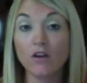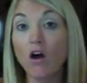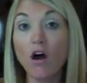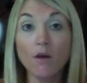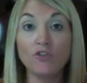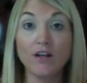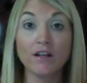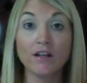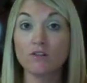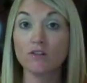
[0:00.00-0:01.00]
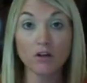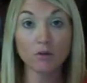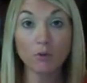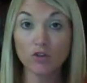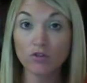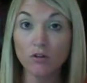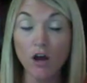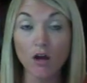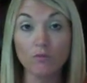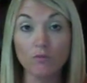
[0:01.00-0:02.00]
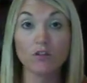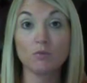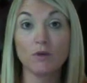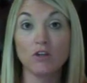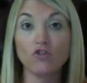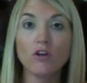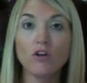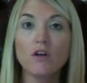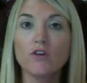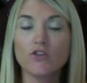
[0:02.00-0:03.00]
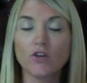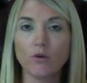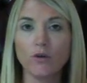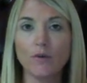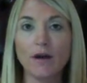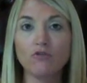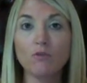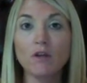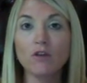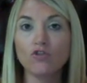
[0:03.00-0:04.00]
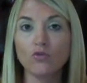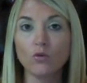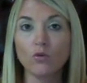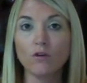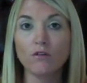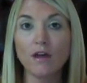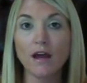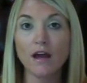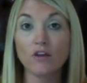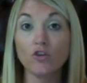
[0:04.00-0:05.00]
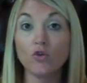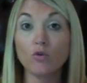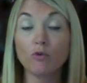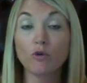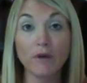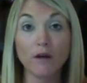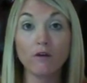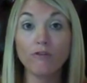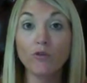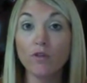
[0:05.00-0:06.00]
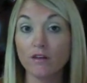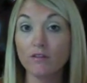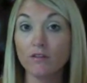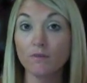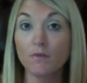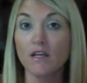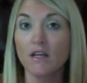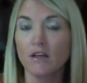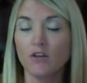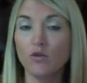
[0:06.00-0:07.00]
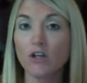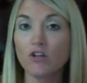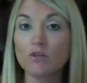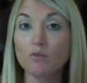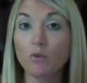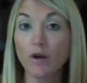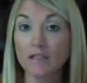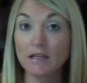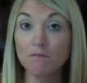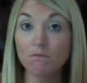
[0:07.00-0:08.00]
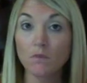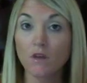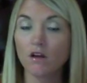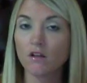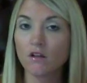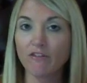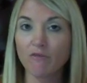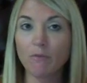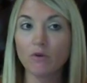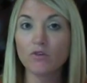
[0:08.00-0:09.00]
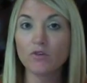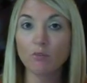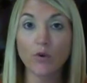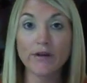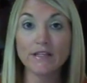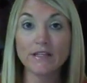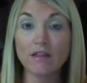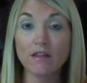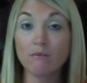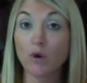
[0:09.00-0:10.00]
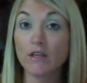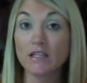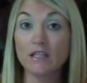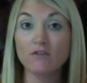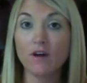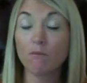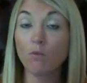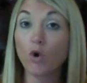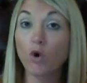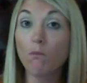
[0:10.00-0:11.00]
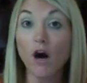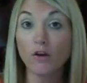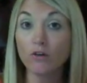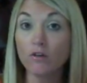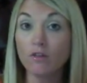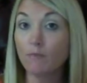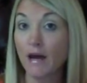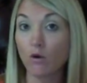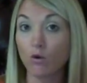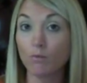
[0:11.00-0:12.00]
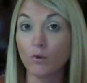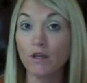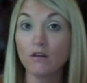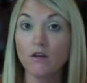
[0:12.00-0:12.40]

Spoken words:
object. This is not a personal object speech. So you have to make sure that you prepare for this. You can use Prezi. A lot of people are using Prezi. I think Prezi is more modern than PowerPoint,